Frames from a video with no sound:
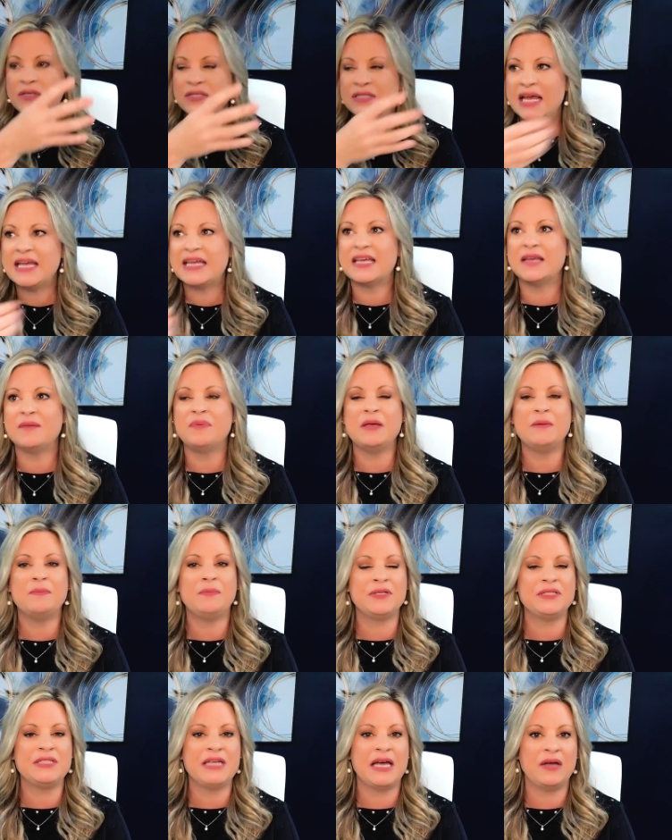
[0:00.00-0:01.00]
taking
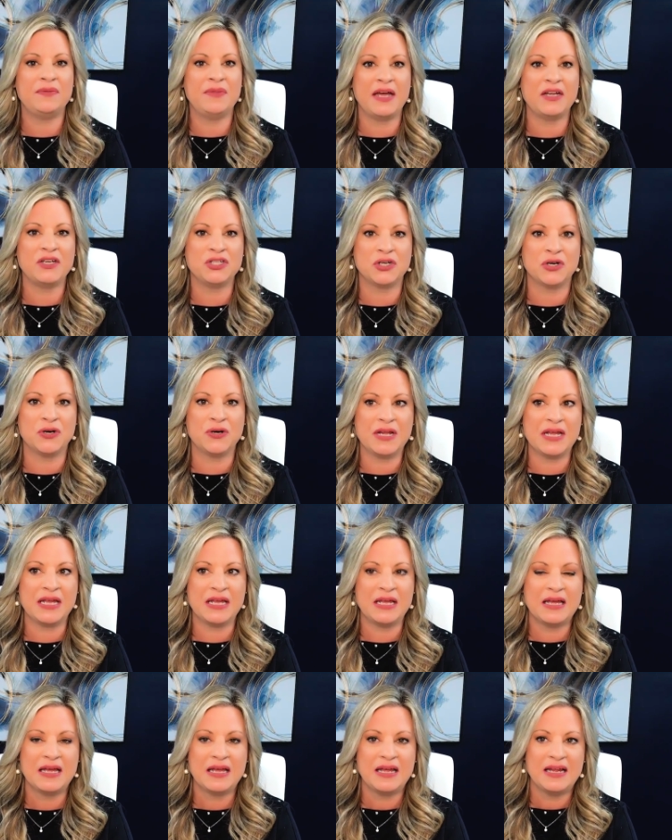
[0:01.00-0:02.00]
people down that
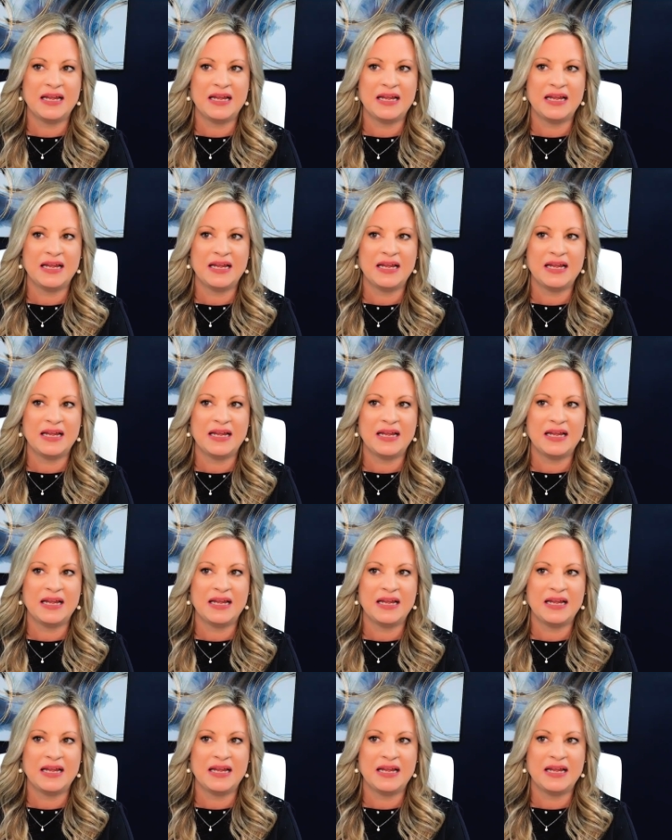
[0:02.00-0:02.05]
journey.